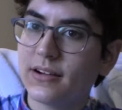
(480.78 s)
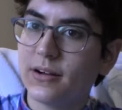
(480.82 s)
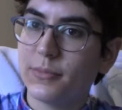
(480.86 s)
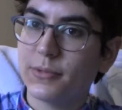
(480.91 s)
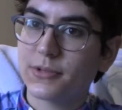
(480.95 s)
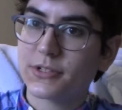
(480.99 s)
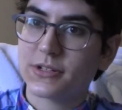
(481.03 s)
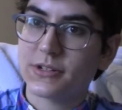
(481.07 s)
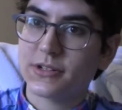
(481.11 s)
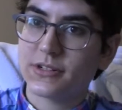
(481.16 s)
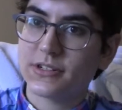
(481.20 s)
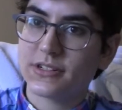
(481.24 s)

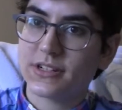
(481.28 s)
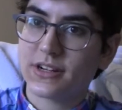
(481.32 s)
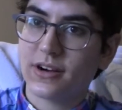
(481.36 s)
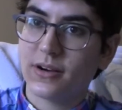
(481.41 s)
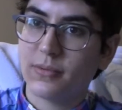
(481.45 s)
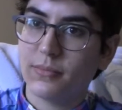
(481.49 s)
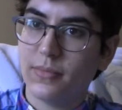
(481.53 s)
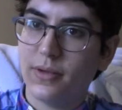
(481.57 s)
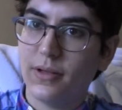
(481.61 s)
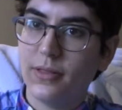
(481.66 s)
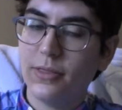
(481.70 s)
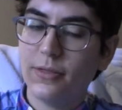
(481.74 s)
almost an
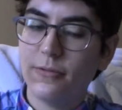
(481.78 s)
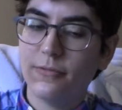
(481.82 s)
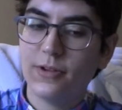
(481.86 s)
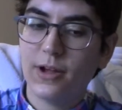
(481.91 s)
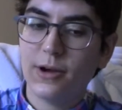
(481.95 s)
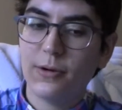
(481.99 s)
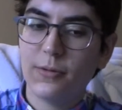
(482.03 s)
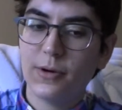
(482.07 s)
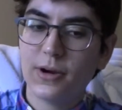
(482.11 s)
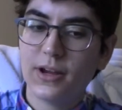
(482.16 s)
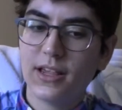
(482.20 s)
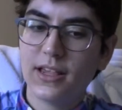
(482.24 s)
entire month of
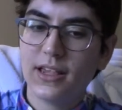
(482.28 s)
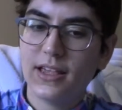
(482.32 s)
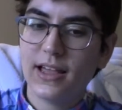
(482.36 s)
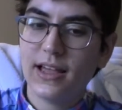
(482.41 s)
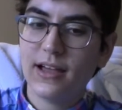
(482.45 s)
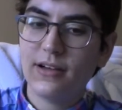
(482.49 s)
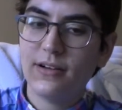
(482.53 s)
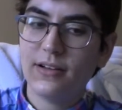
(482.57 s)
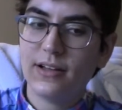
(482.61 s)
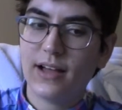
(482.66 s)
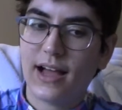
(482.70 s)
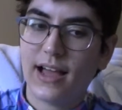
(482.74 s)
not working
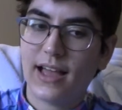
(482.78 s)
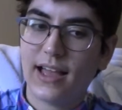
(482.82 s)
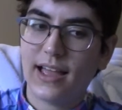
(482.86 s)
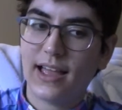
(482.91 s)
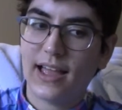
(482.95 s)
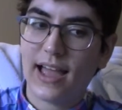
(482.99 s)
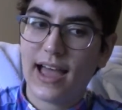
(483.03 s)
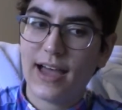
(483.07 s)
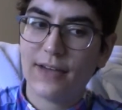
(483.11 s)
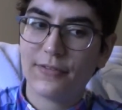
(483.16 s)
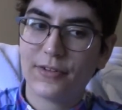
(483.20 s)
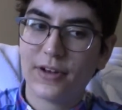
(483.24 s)
out,
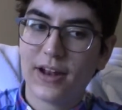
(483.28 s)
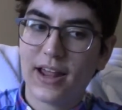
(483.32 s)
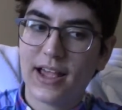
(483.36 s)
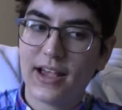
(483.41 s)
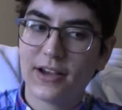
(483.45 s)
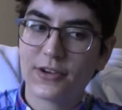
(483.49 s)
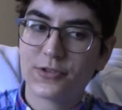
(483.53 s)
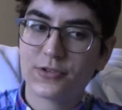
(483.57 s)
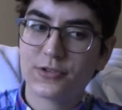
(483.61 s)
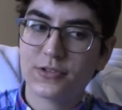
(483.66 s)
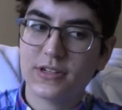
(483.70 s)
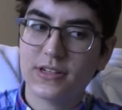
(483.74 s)
I haven't
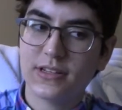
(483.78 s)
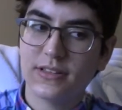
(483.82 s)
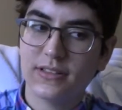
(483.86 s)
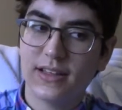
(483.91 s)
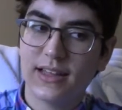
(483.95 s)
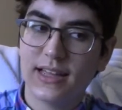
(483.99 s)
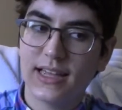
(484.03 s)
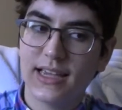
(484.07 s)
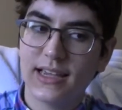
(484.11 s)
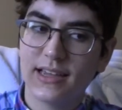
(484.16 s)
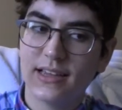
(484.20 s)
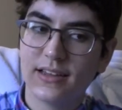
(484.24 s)
actually
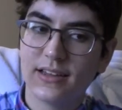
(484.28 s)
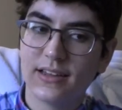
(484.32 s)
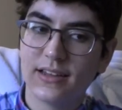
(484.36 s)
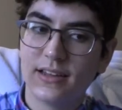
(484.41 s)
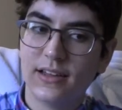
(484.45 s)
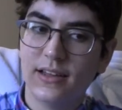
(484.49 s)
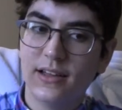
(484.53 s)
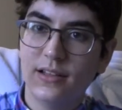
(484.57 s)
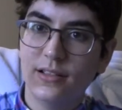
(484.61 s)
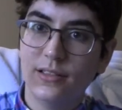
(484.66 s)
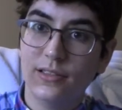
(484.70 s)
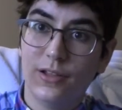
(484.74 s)
like
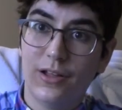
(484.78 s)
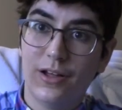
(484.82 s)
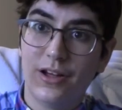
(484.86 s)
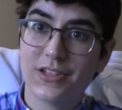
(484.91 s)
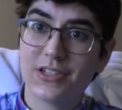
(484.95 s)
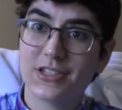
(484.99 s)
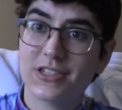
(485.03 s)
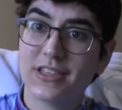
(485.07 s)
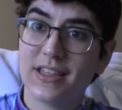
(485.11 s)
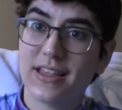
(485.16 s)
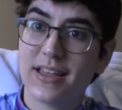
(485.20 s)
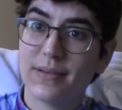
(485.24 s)

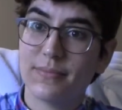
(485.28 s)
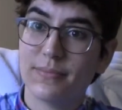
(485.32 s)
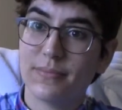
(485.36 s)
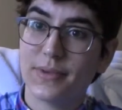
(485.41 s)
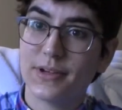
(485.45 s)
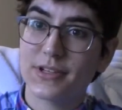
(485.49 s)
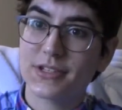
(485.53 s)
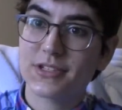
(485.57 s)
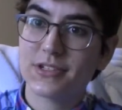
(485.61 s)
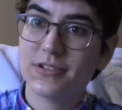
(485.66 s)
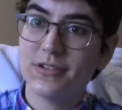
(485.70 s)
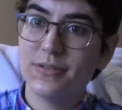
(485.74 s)
lost that
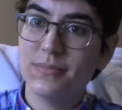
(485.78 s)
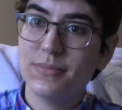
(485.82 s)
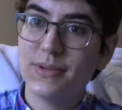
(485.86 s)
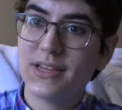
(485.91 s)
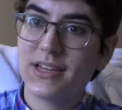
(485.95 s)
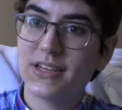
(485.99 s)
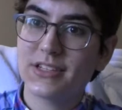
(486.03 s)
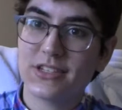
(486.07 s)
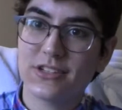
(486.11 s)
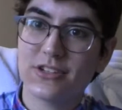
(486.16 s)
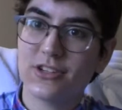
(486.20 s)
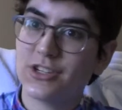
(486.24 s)
muscle,
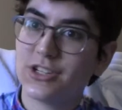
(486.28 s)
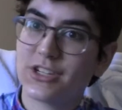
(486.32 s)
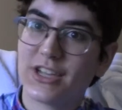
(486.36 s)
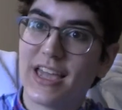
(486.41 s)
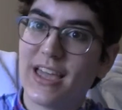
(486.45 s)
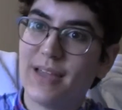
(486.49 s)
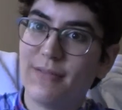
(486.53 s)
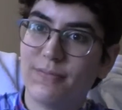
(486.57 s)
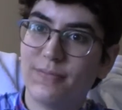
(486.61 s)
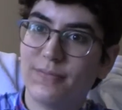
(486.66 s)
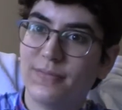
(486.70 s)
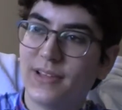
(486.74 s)
because it just
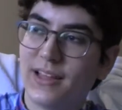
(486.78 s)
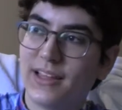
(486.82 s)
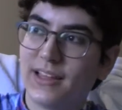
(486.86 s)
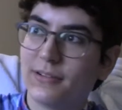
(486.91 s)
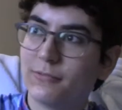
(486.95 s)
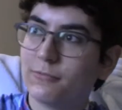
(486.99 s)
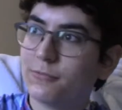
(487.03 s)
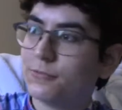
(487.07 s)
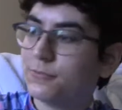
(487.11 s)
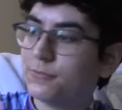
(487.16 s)
came like